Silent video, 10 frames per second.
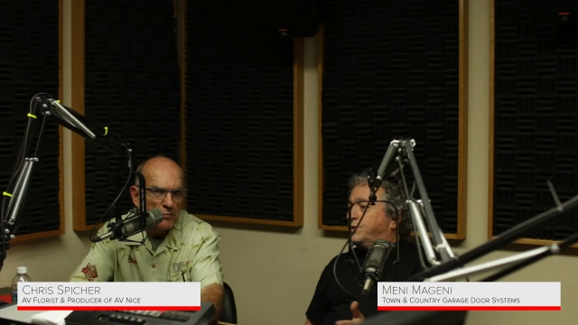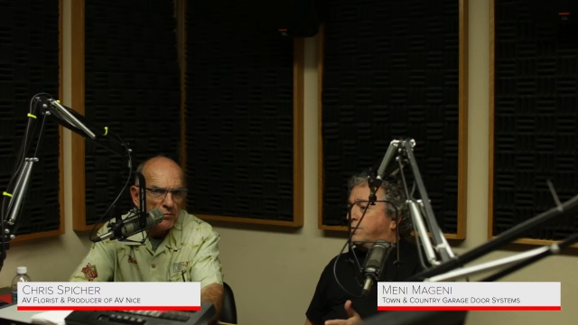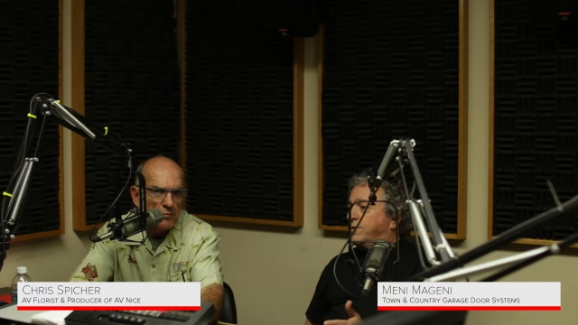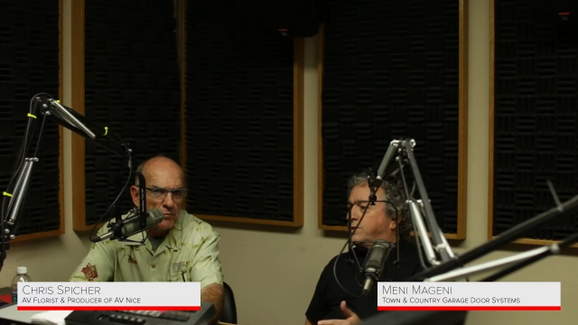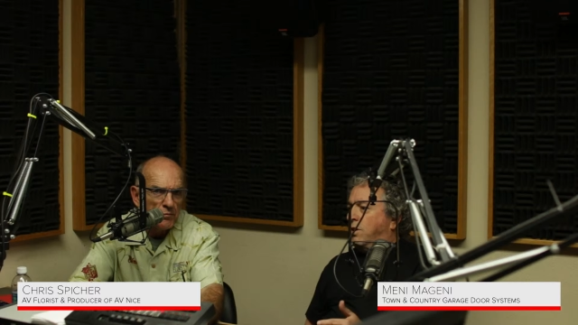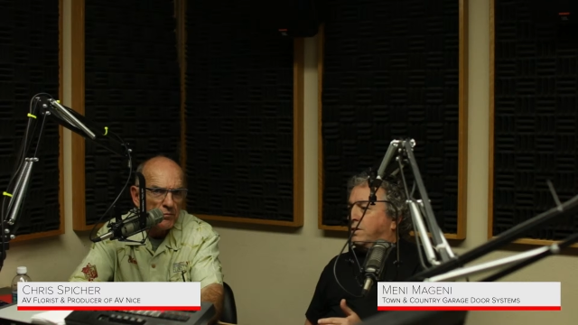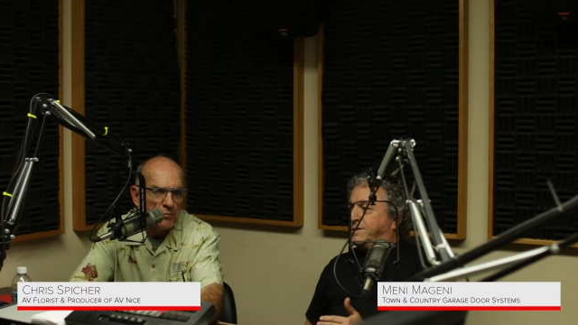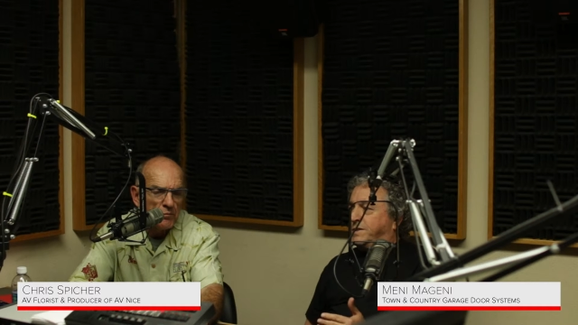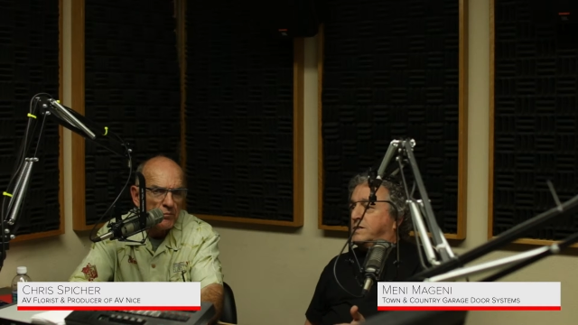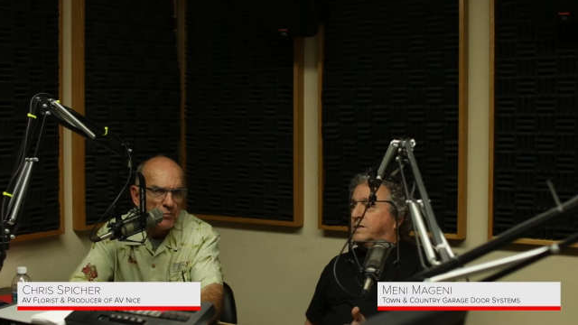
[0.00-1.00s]
Speaker 1: service calls
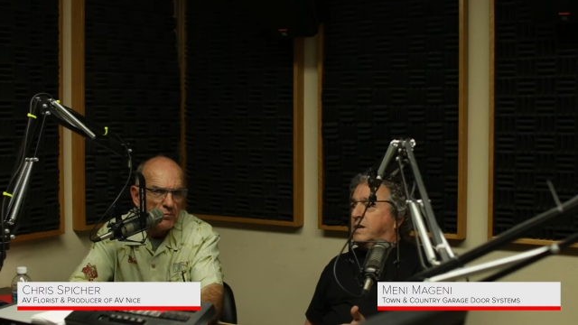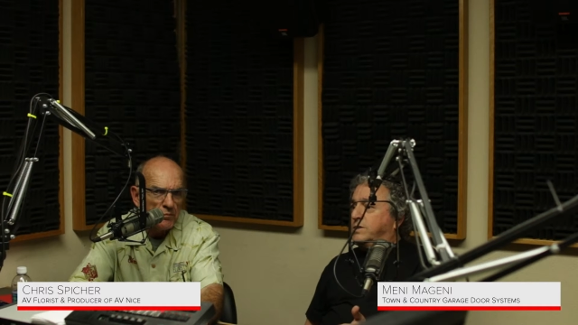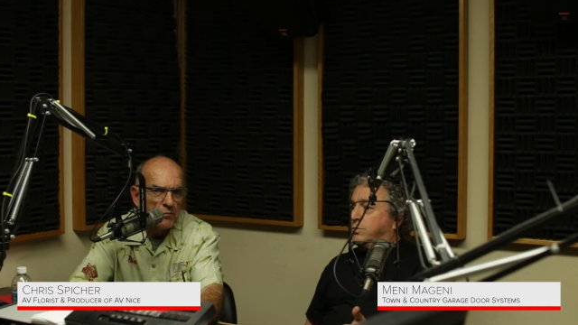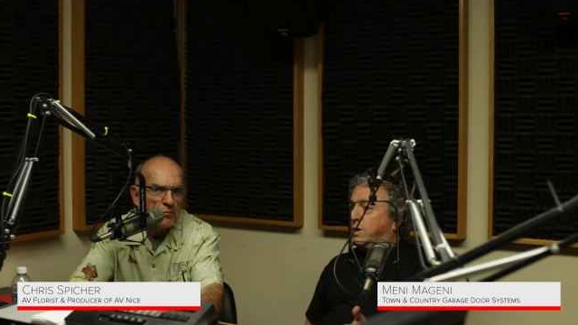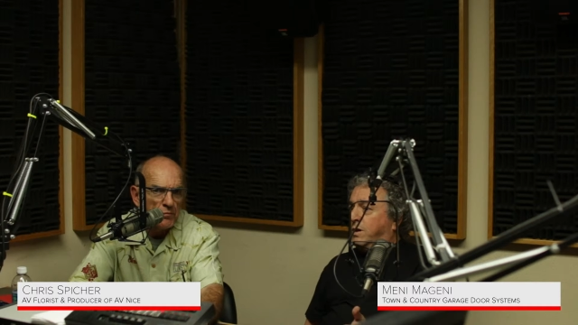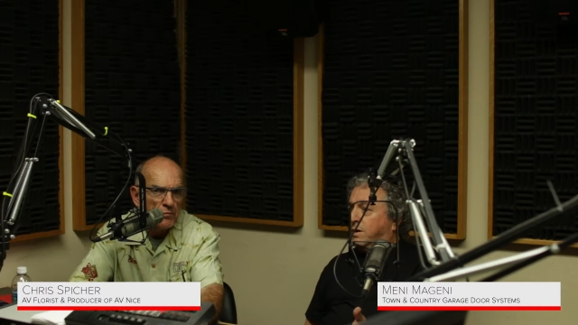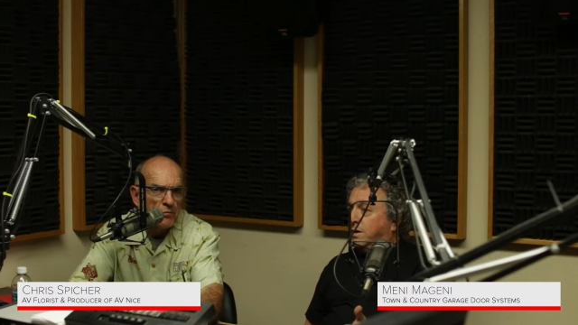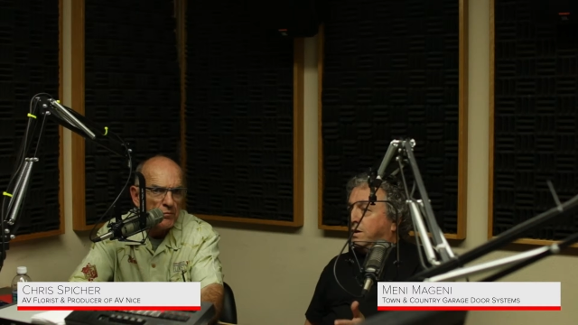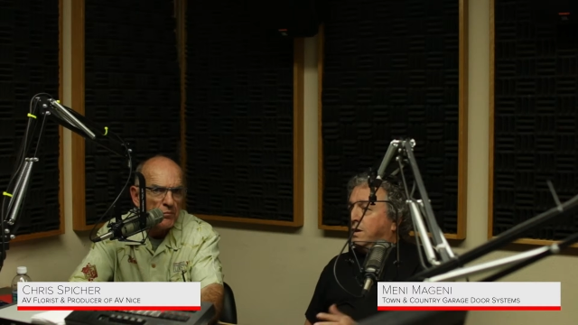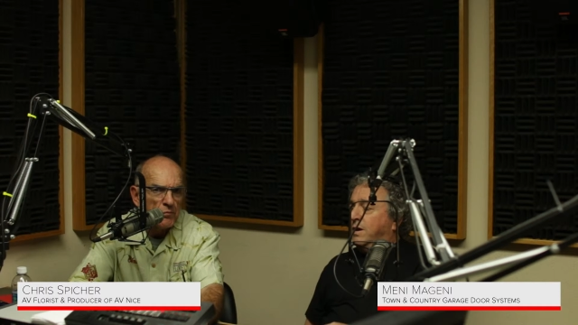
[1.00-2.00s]
6 days a week,
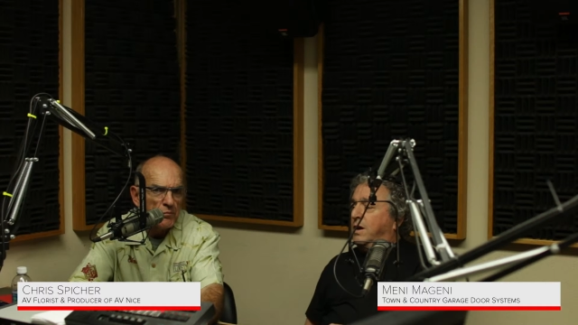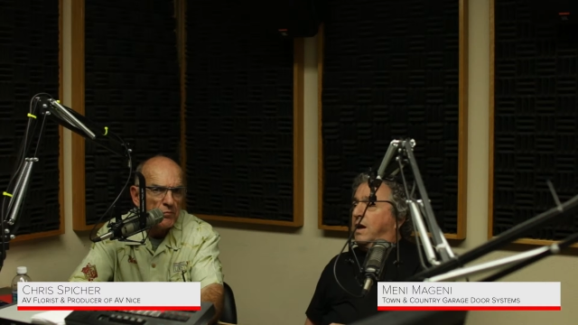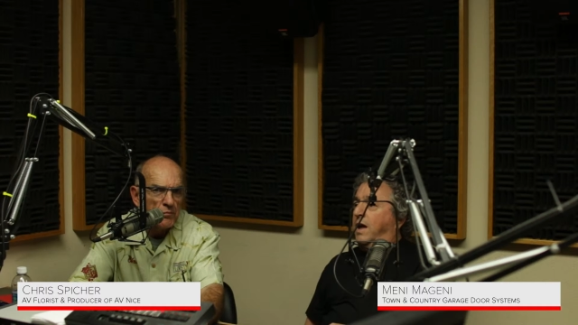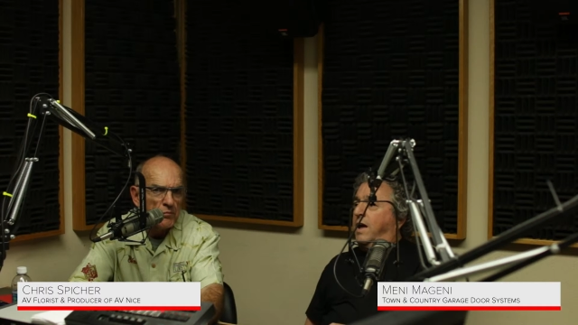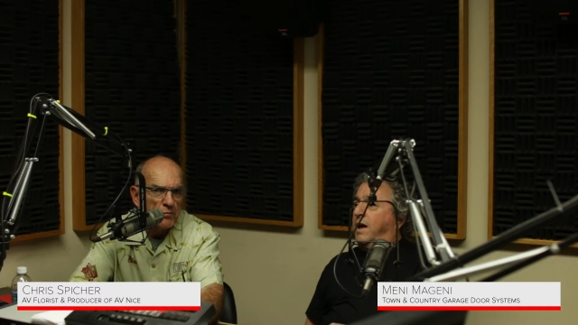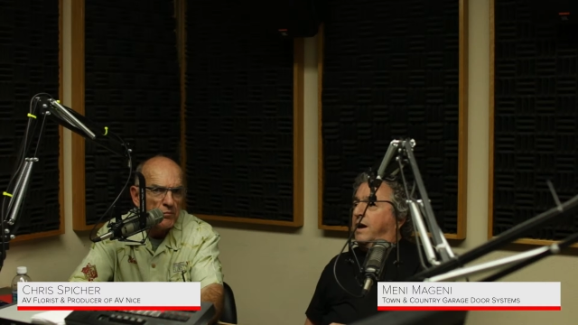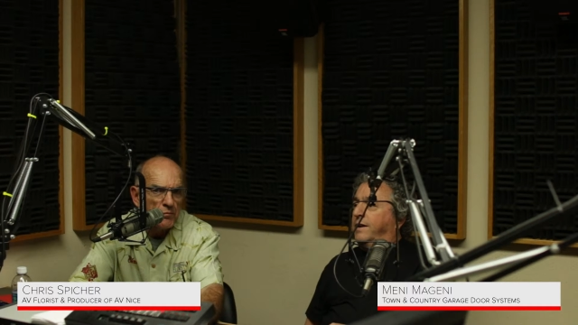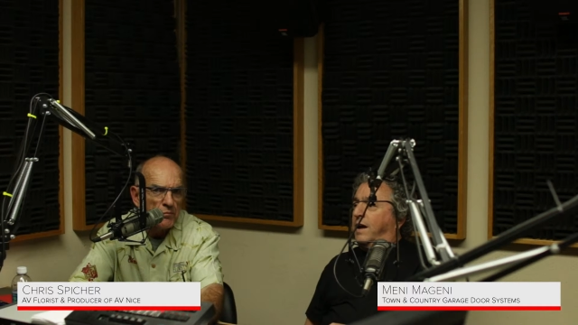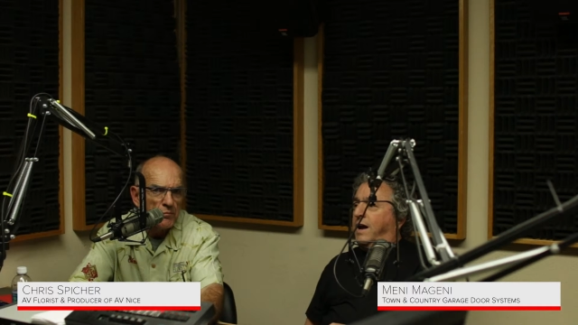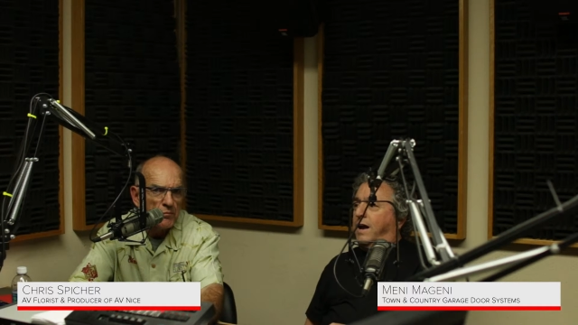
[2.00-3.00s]

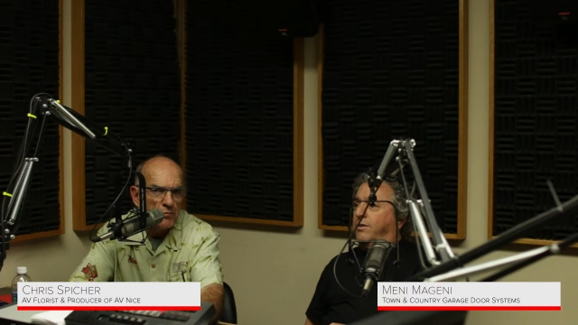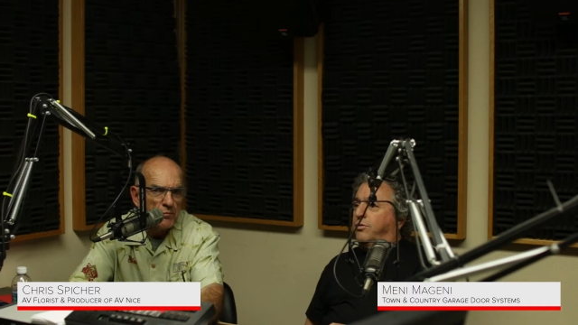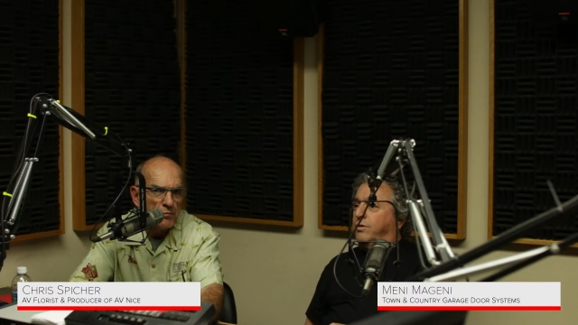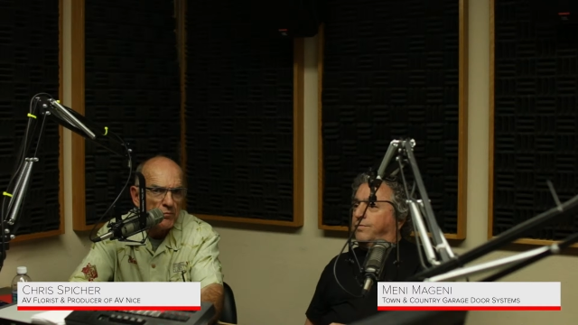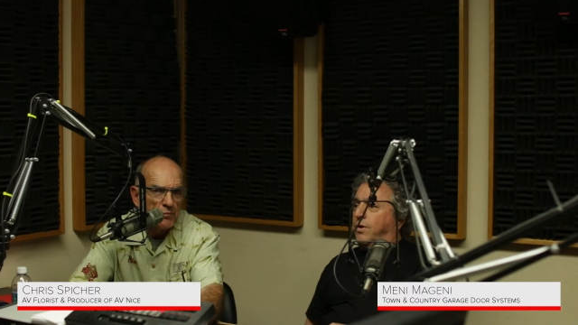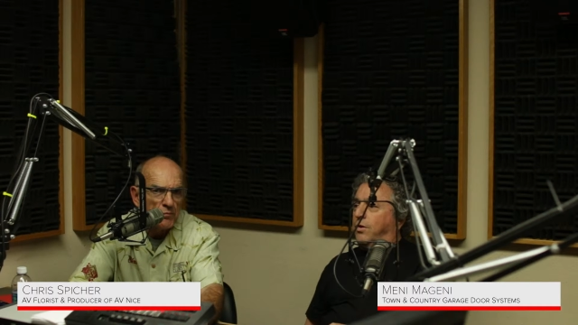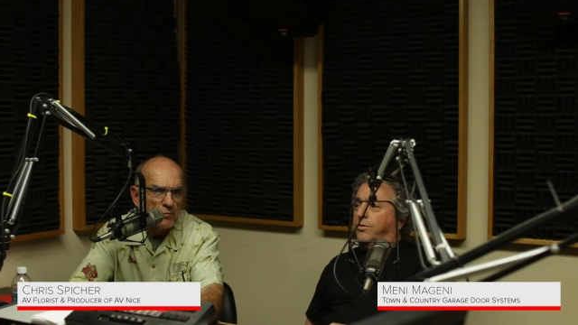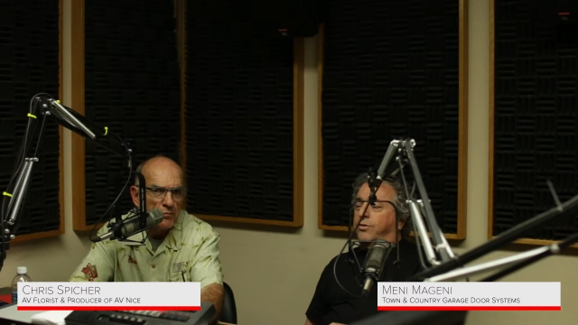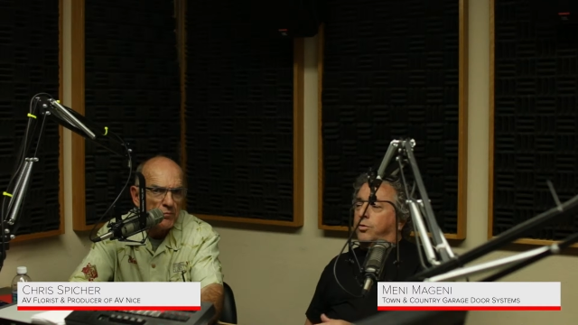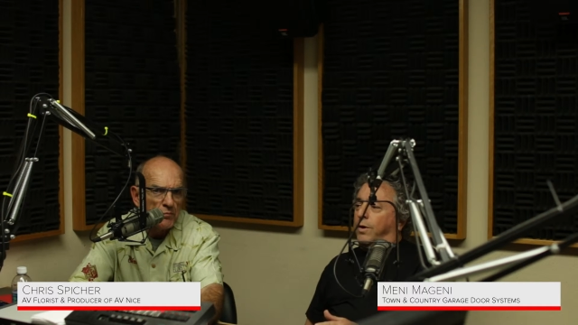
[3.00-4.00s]
and I answer the
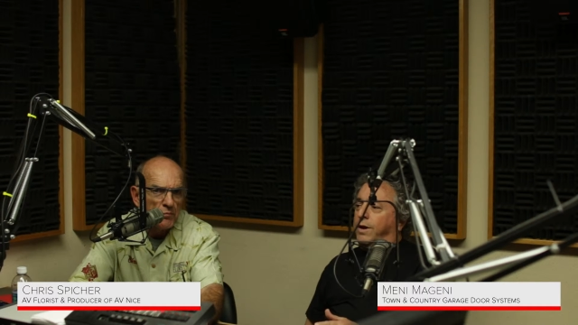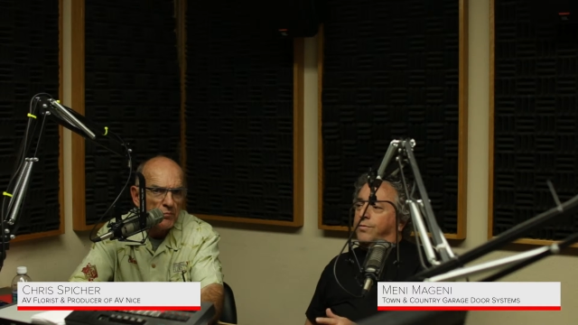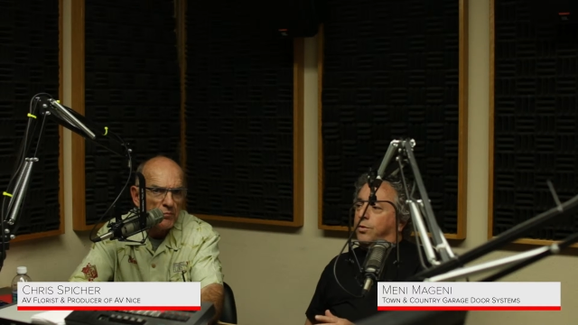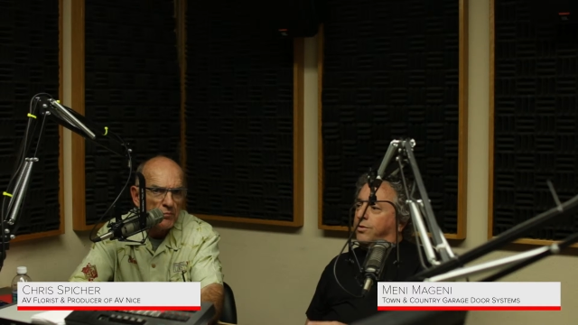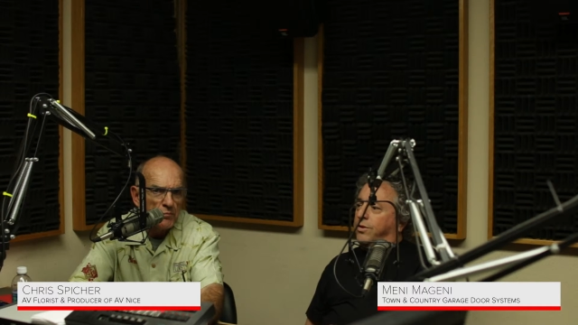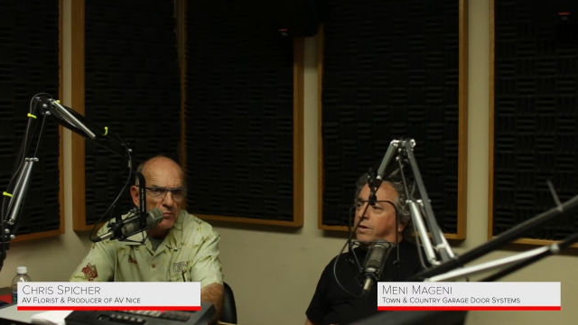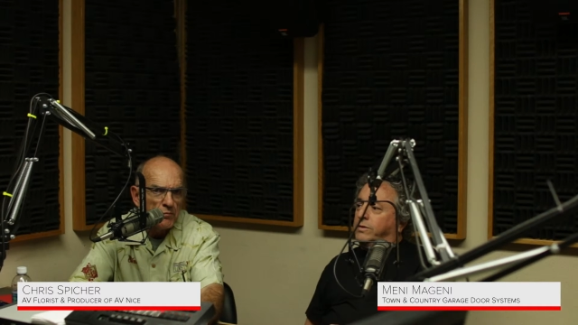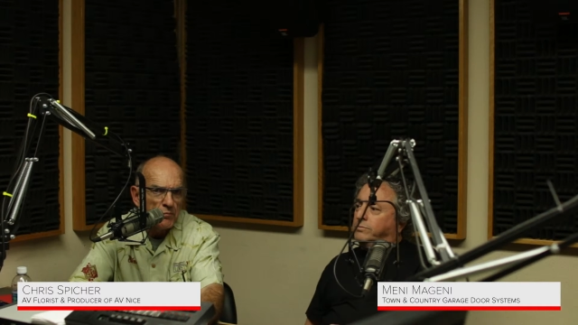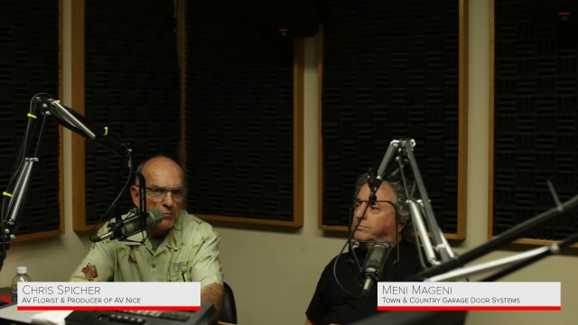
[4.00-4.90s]
phones 24/7.